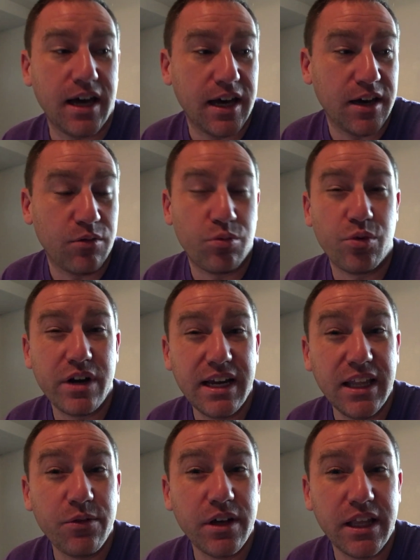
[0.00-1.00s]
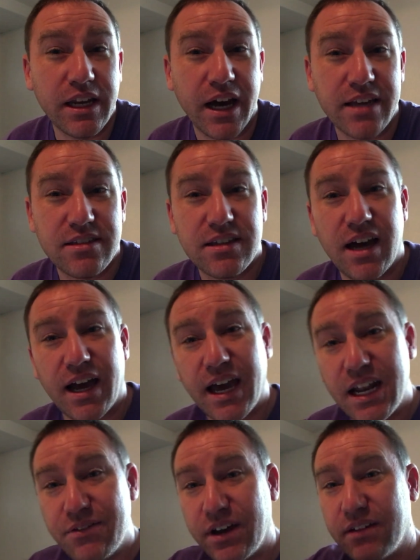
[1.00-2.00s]
Really nice. It's got
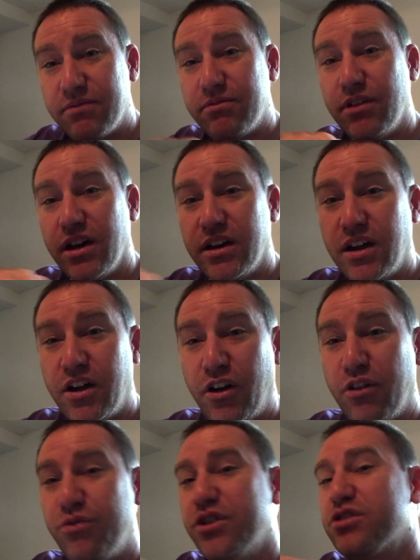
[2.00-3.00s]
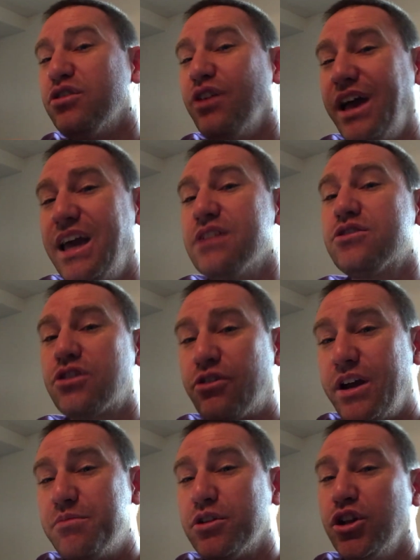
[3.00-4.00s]
kind of an artificial
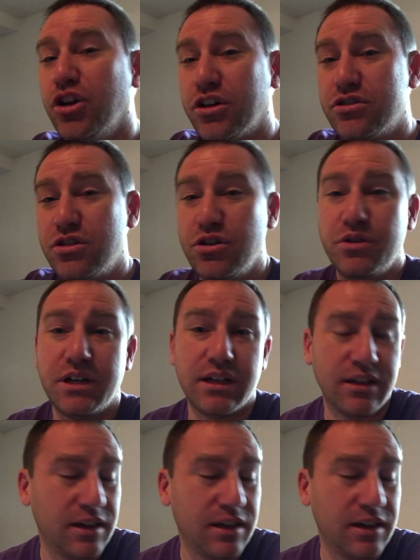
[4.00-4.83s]
hand-scraped look to it.